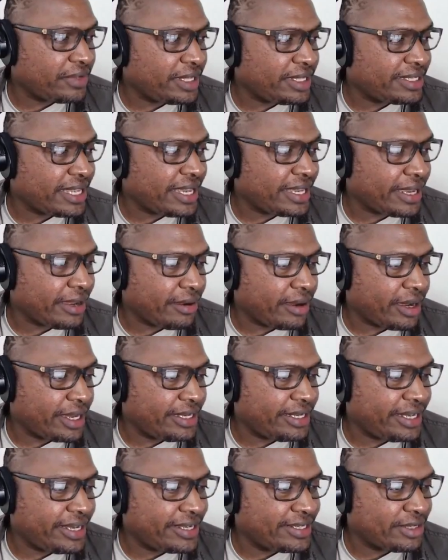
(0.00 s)
take our
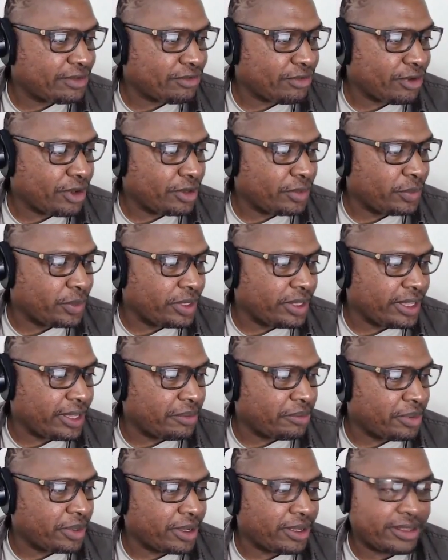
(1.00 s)
ideas and run with
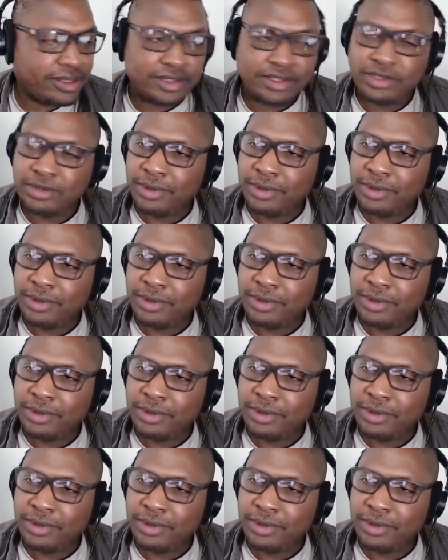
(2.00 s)
it, but it's too yeah.